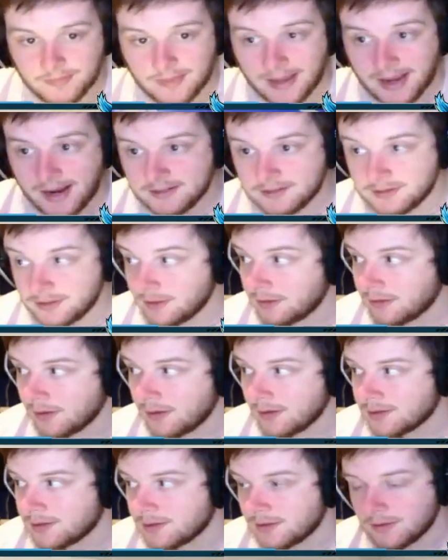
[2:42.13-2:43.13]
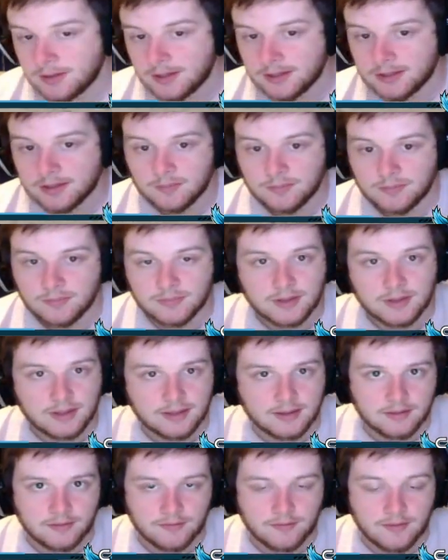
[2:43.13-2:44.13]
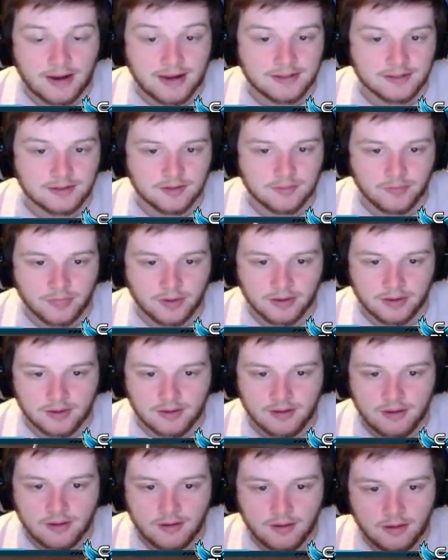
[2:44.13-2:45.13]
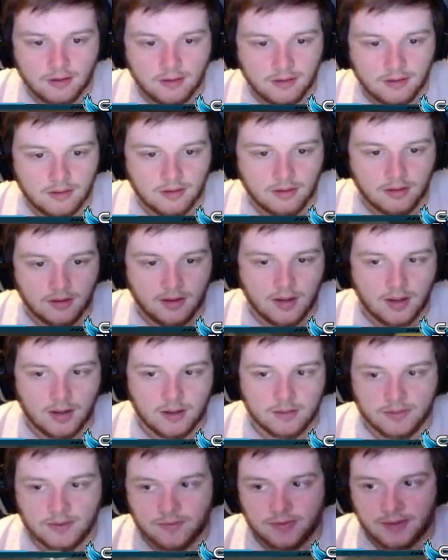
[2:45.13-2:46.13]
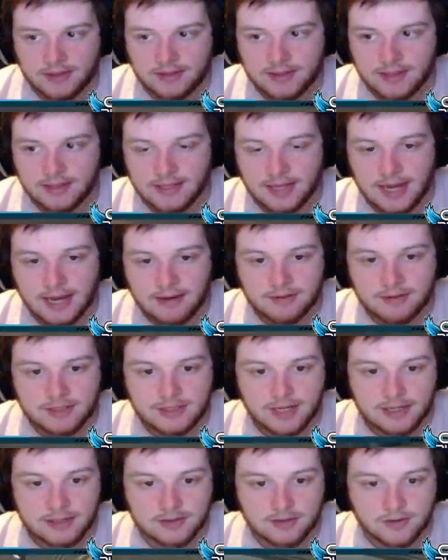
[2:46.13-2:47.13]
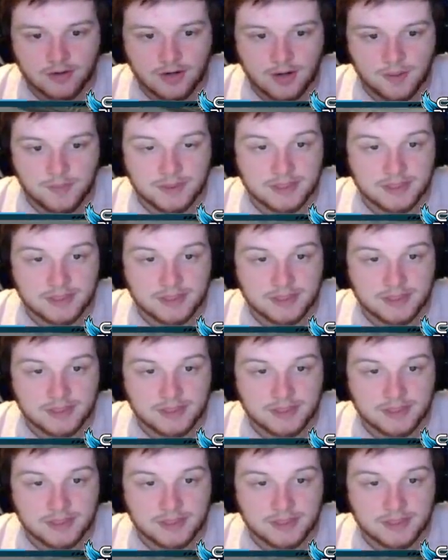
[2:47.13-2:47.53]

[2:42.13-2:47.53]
actually thirst to get them to get there faster, but... if they think they have a chance to hurry up